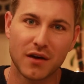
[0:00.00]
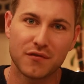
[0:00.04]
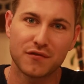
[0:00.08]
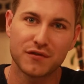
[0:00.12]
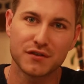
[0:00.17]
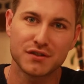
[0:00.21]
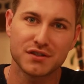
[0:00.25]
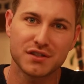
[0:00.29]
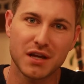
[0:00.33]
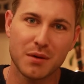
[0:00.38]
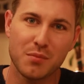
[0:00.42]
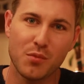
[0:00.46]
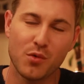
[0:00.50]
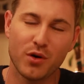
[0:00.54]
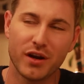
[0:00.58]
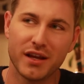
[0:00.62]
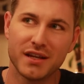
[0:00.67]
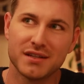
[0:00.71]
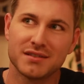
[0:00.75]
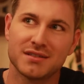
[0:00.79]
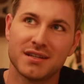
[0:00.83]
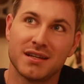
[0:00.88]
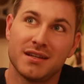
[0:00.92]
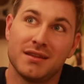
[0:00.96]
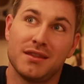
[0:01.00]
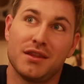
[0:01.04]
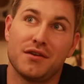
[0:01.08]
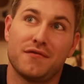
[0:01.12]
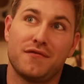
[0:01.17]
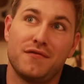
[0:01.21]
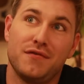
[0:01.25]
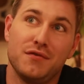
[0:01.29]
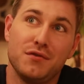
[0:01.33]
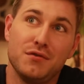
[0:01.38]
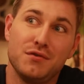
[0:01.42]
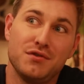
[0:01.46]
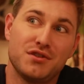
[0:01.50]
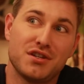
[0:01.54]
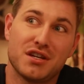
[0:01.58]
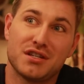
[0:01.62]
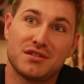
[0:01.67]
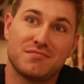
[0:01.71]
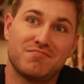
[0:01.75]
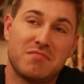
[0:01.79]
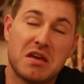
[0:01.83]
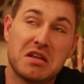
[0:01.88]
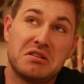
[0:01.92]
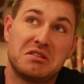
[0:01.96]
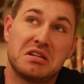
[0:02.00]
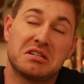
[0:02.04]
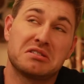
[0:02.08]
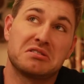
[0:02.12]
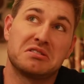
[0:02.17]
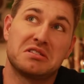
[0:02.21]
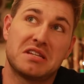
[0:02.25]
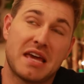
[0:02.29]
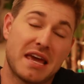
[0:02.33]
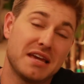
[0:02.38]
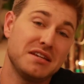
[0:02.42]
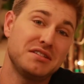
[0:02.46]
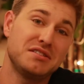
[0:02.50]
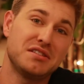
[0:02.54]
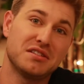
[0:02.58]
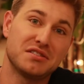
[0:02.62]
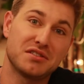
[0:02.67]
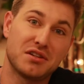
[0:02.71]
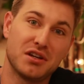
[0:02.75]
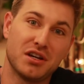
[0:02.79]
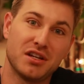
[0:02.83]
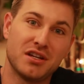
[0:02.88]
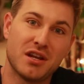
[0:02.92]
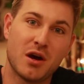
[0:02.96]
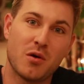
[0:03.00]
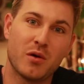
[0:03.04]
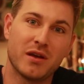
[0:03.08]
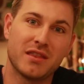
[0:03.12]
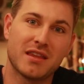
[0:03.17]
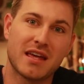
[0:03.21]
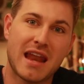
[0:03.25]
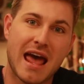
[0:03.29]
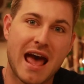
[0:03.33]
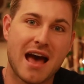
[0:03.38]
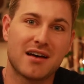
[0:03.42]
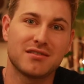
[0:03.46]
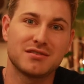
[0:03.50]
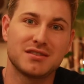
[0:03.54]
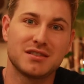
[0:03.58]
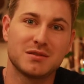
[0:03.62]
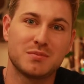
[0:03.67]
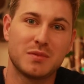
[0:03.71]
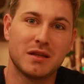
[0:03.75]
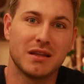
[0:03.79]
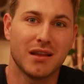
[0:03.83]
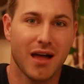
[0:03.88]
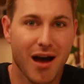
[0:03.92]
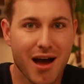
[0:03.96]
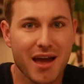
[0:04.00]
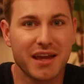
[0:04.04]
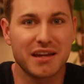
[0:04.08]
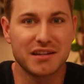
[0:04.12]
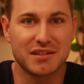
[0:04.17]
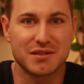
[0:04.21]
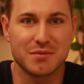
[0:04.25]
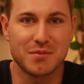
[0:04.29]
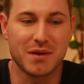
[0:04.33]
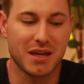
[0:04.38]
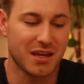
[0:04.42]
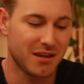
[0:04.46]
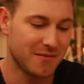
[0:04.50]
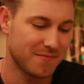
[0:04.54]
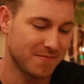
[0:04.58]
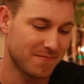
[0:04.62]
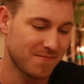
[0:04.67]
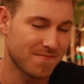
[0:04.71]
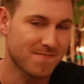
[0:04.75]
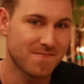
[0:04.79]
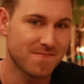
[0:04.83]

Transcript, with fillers: For some reason, the food just it doesn't taste as good knowing that House has been lying to me.